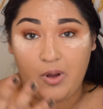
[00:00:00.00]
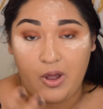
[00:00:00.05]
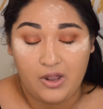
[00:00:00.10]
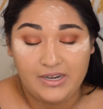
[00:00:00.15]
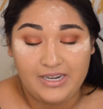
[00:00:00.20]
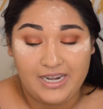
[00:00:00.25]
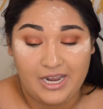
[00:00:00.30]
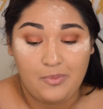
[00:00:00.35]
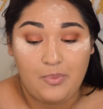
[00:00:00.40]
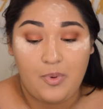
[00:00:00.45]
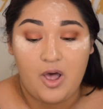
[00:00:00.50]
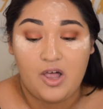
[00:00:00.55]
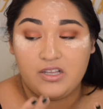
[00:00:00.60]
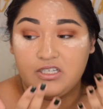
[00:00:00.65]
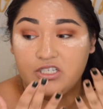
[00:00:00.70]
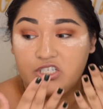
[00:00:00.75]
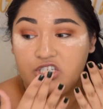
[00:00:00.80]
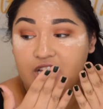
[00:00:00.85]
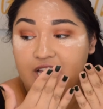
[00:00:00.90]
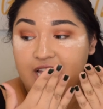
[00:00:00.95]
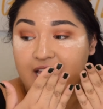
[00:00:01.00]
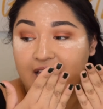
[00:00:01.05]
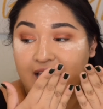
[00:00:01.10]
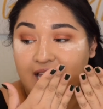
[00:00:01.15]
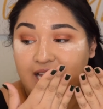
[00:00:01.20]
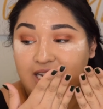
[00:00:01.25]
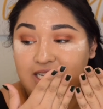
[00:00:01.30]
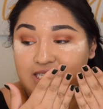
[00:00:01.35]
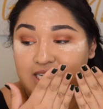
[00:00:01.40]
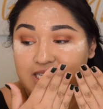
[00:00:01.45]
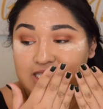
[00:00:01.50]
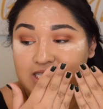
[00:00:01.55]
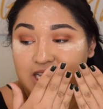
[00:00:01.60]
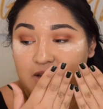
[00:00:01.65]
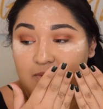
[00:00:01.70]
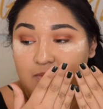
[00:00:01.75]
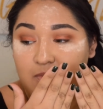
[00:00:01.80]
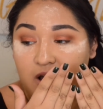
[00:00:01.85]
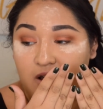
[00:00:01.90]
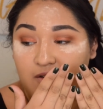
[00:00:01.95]
nail polish, it does
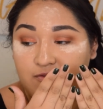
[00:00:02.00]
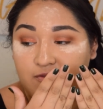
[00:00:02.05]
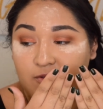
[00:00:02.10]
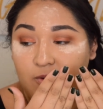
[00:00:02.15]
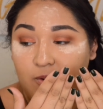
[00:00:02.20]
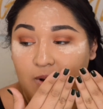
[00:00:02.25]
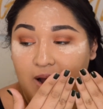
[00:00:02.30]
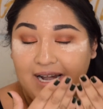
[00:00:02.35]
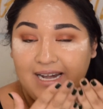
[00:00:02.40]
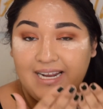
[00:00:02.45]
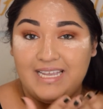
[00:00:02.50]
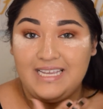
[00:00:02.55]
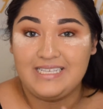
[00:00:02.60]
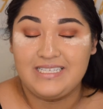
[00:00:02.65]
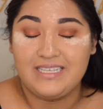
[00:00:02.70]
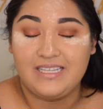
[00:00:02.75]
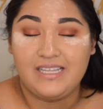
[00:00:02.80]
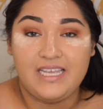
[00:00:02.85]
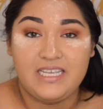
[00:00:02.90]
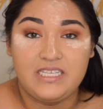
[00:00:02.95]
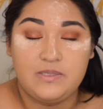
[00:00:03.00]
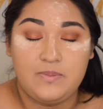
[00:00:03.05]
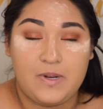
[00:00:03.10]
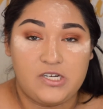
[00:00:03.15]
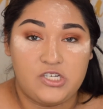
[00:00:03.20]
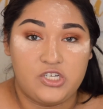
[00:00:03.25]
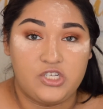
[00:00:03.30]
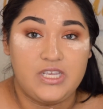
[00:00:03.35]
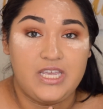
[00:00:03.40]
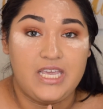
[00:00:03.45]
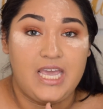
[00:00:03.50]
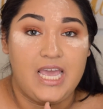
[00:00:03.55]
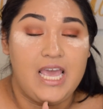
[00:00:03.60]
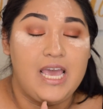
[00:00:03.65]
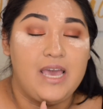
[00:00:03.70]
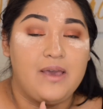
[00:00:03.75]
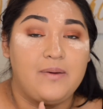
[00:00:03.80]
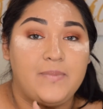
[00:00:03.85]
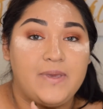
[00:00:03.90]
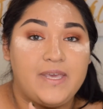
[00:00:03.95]
come off quite easily, especially
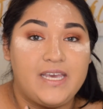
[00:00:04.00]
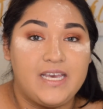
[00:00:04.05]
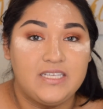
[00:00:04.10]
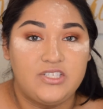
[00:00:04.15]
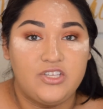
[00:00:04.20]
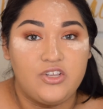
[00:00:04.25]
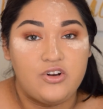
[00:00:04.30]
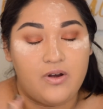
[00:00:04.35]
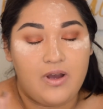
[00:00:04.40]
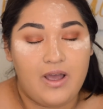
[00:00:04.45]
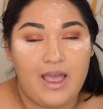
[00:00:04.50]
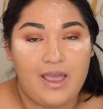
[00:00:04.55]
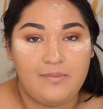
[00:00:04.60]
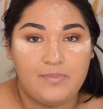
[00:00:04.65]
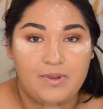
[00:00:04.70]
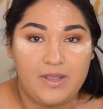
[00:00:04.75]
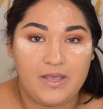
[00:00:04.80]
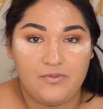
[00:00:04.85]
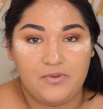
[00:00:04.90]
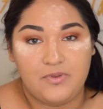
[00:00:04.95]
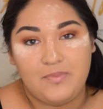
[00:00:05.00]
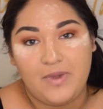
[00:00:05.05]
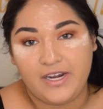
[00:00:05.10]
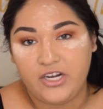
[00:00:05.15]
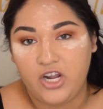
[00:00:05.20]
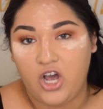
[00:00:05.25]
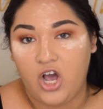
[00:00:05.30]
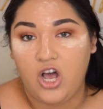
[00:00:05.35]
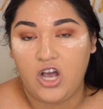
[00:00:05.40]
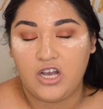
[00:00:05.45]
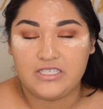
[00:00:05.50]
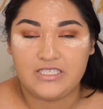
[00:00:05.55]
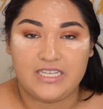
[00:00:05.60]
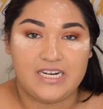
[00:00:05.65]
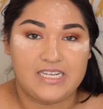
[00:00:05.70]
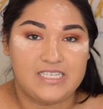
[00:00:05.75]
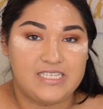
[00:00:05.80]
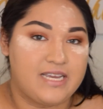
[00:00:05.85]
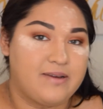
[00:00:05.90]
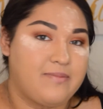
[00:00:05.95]
because, you know, I play with my dogs
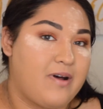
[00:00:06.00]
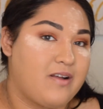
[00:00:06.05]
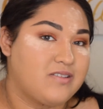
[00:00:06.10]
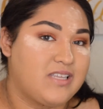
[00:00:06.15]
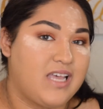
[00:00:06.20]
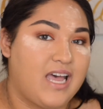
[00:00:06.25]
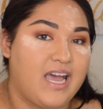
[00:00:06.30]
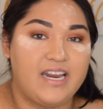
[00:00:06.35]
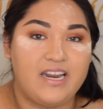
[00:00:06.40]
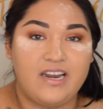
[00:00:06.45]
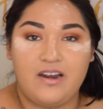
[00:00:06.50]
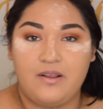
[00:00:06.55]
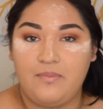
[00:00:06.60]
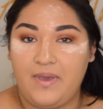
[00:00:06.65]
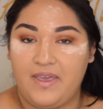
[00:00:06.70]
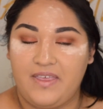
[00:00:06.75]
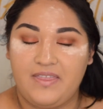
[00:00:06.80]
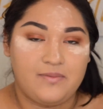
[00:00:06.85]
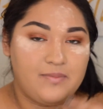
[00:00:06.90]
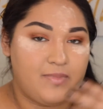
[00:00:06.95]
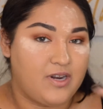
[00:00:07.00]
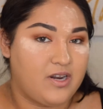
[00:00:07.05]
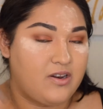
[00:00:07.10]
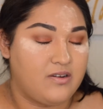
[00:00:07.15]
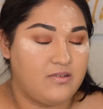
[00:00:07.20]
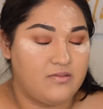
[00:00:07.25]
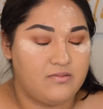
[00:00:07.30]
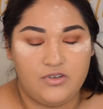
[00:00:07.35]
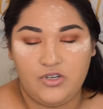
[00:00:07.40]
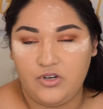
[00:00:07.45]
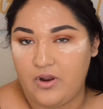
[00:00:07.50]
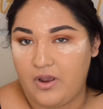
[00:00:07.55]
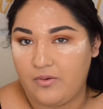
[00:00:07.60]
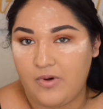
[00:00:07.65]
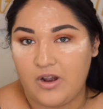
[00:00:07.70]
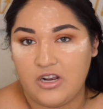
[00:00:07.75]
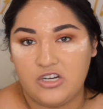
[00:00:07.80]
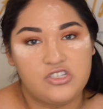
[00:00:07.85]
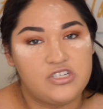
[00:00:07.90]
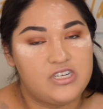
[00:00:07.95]
and I take them outside and I bathe them and, you know, I
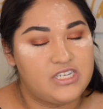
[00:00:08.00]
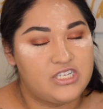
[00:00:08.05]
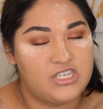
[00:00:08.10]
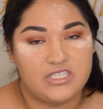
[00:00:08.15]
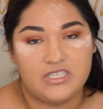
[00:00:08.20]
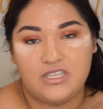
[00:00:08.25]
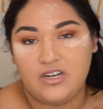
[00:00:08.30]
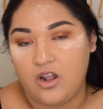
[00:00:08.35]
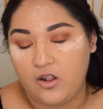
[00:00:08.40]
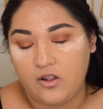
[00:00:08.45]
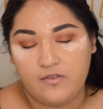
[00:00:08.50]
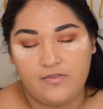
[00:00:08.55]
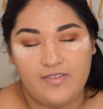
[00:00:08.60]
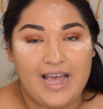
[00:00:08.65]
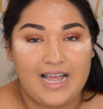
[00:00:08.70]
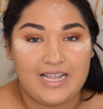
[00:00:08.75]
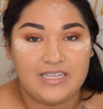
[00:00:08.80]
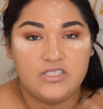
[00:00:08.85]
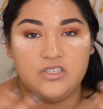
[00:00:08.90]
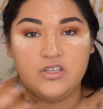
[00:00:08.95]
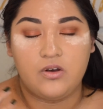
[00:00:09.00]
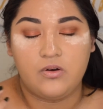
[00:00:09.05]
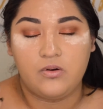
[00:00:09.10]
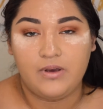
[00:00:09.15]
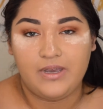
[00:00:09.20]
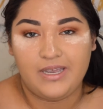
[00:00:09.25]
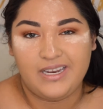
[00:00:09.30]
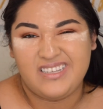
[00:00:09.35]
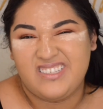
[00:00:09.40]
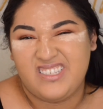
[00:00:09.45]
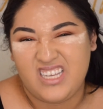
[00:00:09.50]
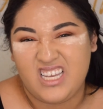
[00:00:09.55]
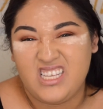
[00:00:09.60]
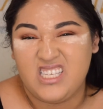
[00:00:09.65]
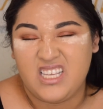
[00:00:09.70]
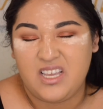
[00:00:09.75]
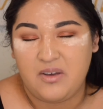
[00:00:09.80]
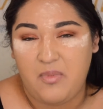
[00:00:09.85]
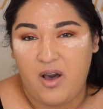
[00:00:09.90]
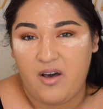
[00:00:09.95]
wash dishes and all of that, so it
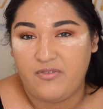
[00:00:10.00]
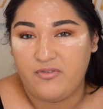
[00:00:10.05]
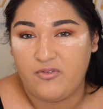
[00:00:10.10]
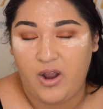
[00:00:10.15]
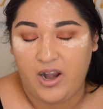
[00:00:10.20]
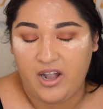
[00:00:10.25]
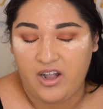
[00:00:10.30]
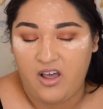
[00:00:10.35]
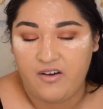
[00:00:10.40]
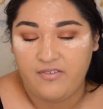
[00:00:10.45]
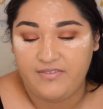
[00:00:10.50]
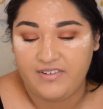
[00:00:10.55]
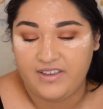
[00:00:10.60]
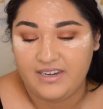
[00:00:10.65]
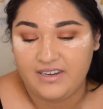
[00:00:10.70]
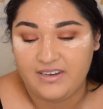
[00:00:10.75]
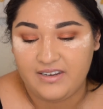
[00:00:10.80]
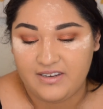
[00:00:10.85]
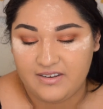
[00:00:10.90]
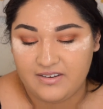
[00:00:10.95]
does come off quite often.